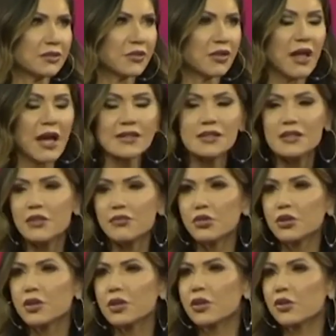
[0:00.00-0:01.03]
The last
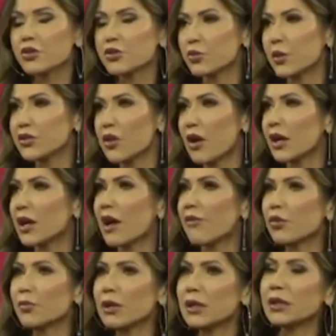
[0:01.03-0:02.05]
several years, we saw
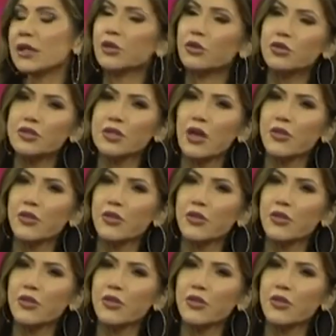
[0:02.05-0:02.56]
government leaders